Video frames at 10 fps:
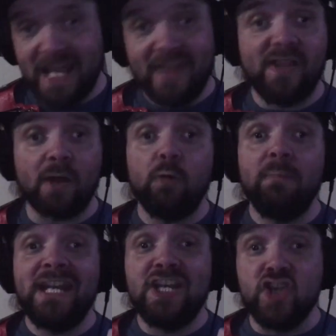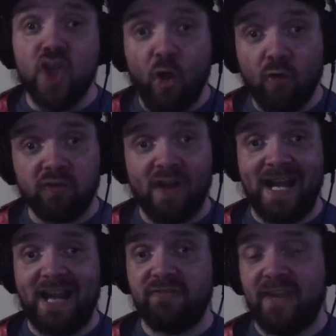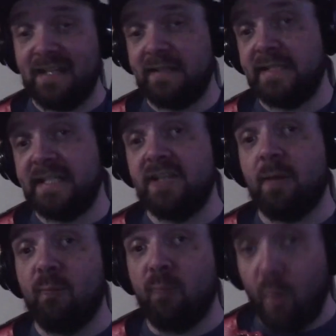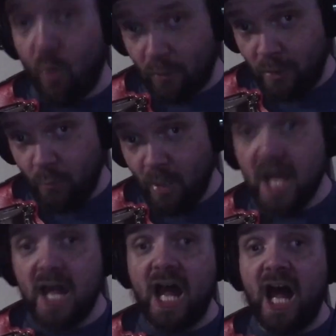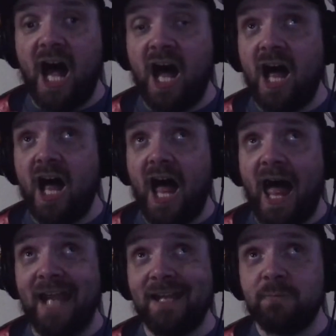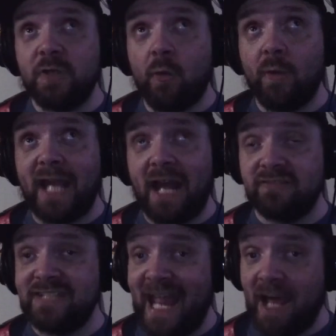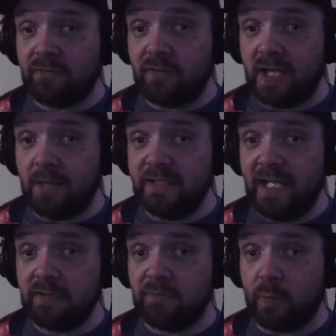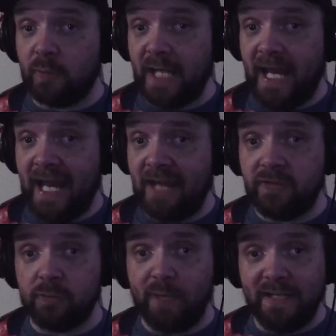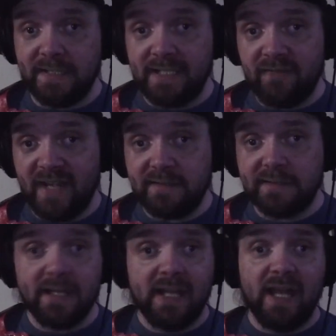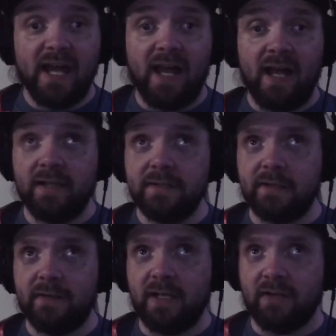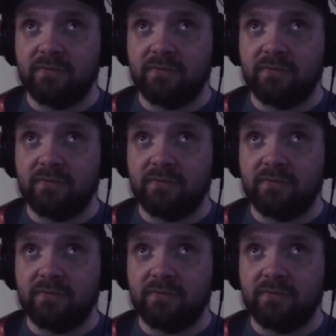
there will be no Friday Fantasy tomorrow. I am going out of town for a couple days for a few wrestling events, starting on